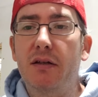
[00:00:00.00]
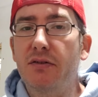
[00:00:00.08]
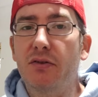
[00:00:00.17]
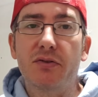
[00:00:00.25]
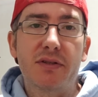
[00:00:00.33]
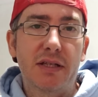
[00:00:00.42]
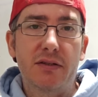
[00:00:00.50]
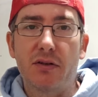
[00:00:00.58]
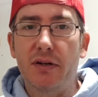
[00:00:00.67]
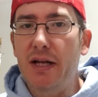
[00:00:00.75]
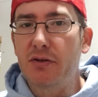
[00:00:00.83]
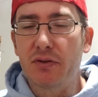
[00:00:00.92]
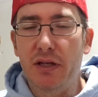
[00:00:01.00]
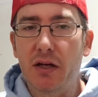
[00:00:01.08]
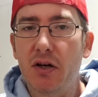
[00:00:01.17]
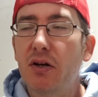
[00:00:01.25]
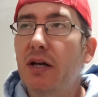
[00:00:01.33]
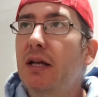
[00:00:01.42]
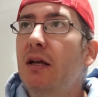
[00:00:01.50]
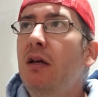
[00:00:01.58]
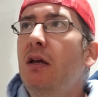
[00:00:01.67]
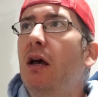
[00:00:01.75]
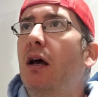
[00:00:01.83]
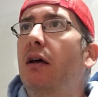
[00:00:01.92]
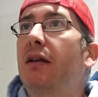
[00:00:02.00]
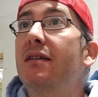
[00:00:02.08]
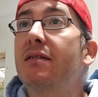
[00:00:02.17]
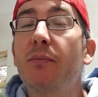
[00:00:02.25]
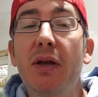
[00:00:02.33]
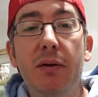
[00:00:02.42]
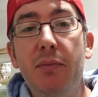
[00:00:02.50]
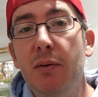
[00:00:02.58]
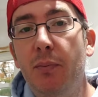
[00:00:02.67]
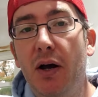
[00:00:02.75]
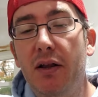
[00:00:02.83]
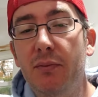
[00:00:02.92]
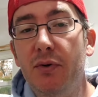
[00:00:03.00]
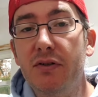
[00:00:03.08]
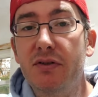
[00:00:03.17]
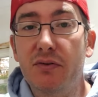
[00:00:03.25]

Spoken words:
So those things are naturally occurring. It is a man-made polymer,